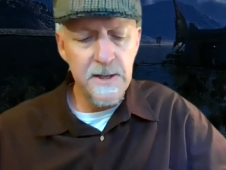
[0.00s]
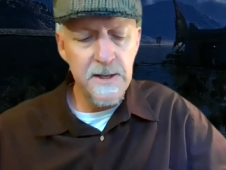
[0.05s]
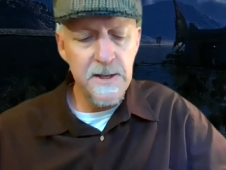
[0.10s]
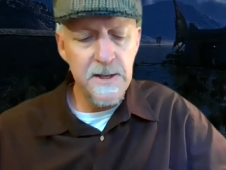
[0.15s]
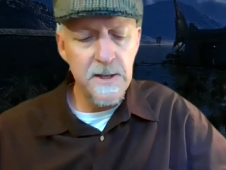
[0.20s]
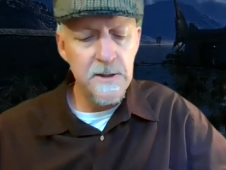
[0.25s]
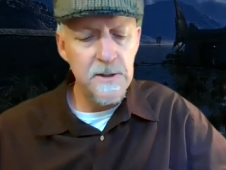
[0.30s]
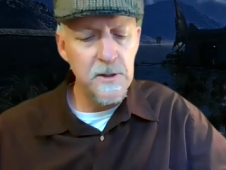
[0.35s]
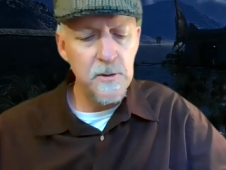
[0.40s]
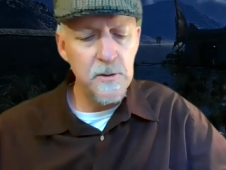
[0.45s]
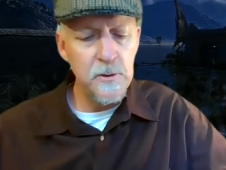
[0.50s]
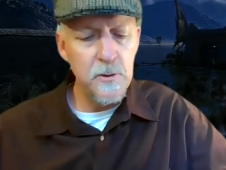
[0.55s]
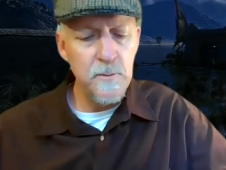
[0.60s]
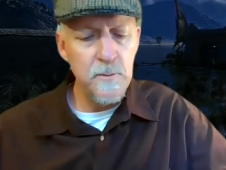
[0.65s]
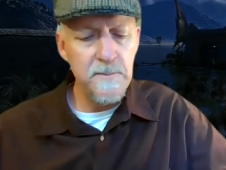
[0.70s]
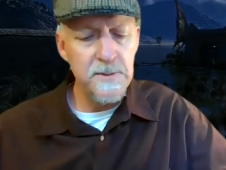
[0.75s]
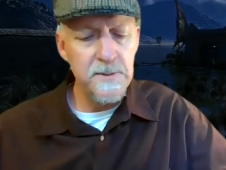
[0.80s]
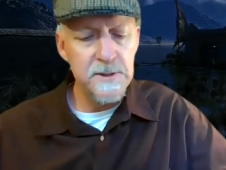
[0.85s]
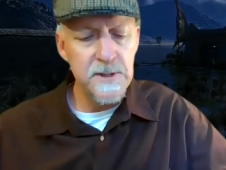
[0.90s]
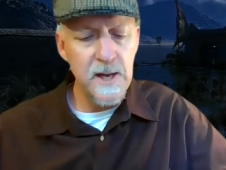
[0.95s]
In the
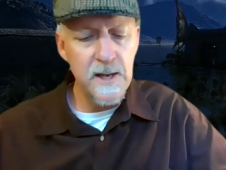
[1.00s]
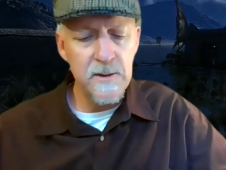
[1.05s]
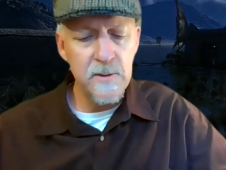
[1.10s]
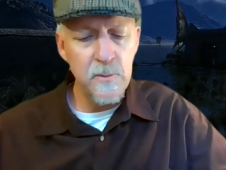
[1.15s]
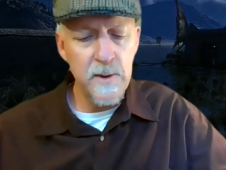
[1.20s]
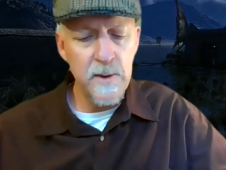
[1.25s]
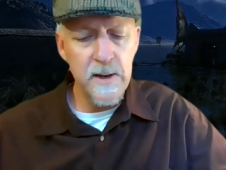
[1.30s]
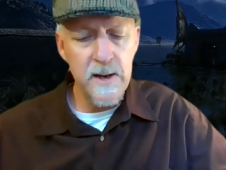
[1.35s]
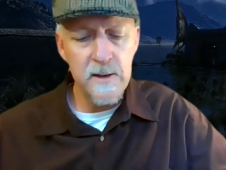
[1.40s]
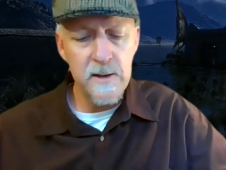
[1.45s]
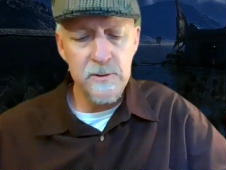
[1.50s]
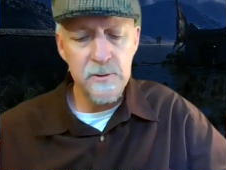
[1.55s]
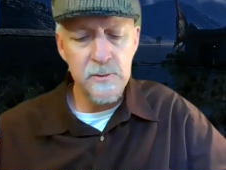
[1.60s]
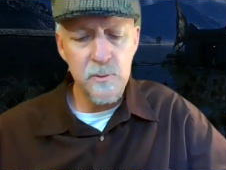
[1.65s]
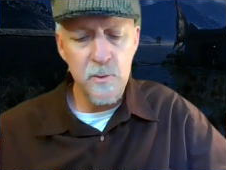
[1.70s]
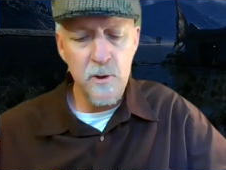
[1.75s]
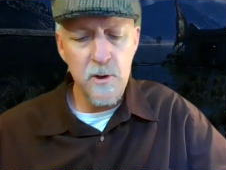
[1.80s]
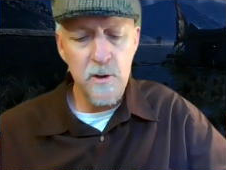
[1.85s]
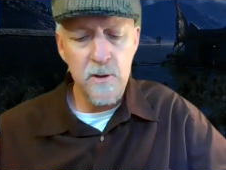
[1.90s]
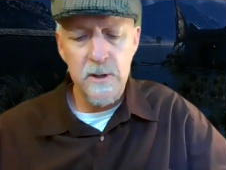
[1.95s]
gloom beside the warehouse
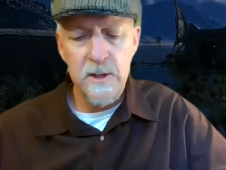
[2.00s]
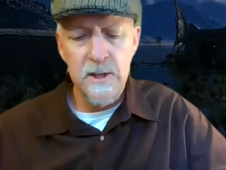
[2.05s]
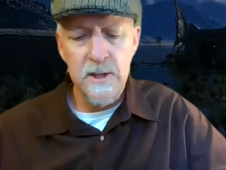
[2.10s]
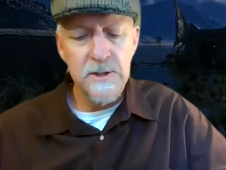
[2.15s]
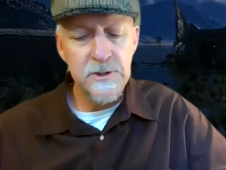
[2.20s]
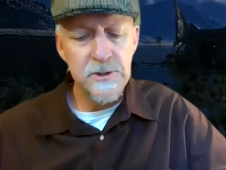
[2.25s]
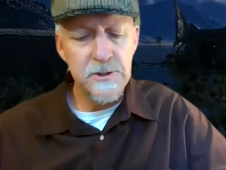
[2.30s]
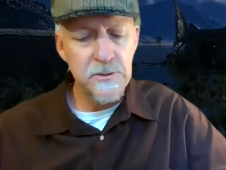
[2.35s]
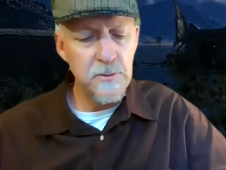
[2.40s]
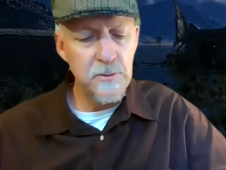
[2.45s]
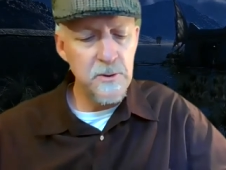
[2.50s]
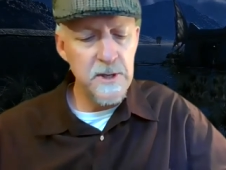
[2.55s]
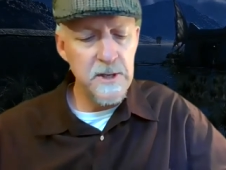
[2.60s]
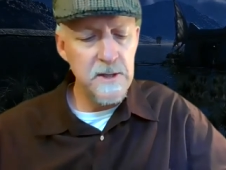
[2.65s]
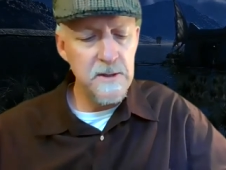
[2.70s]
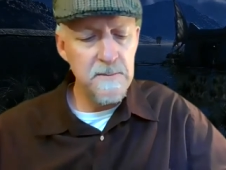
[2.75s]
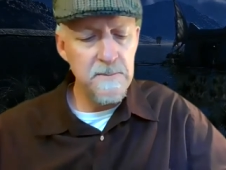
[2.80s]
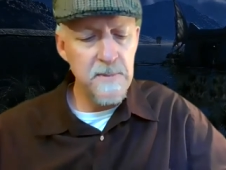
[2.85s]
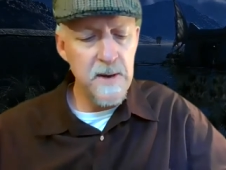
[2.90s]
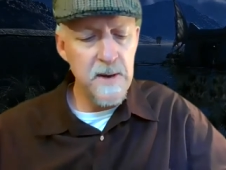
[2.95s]
wall, screened